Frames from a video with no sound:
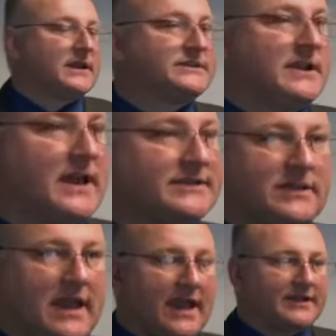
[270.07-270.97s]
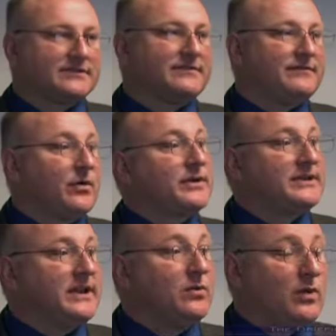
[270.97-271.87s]
section actually has
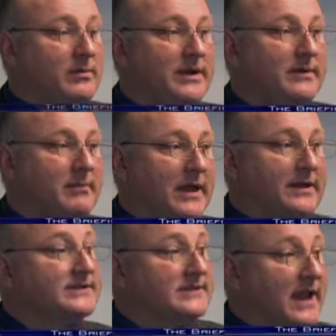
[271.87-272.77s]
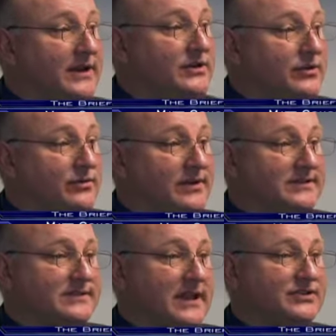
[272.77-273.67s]
14 women and men assigned to
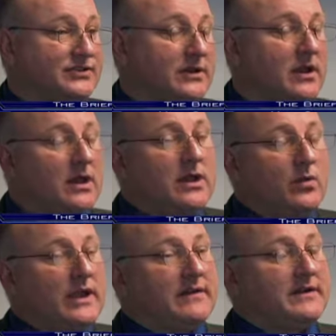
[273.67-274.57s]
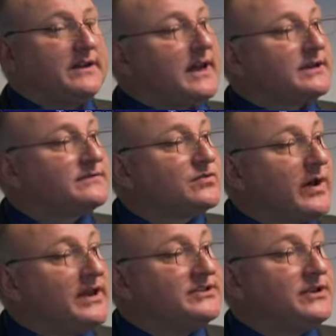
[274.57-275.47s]
this section. We have detectives
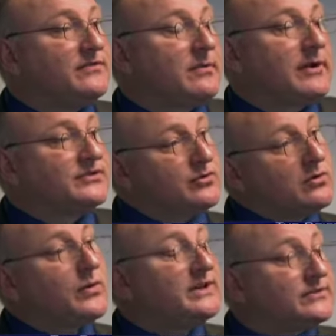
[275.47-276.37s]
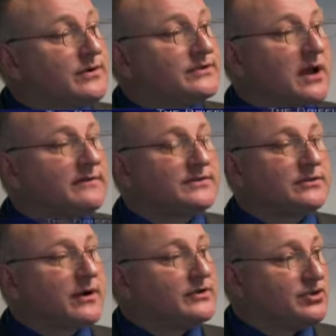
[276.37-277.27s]
ranging from our school resource
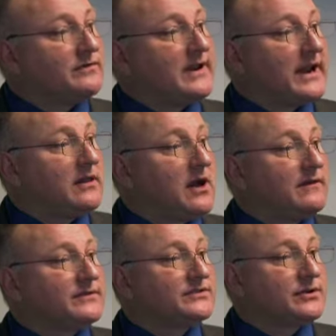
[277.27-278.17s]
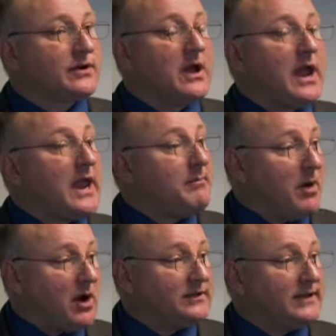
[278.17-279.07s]
officer, our juvenile officer, a
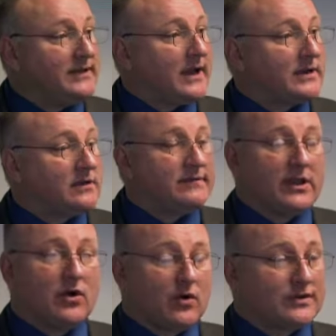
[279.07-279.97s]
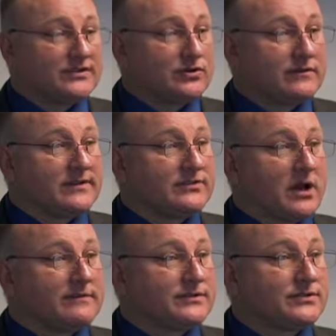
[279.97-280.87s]
mall detective, a court
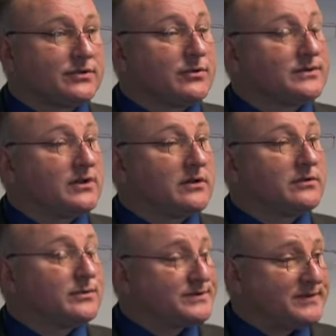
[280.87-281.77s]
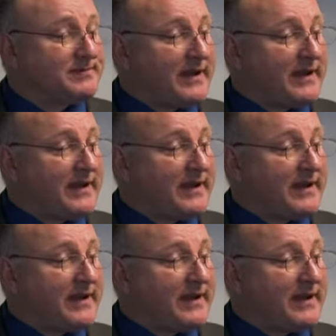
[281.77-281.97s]
service officer who is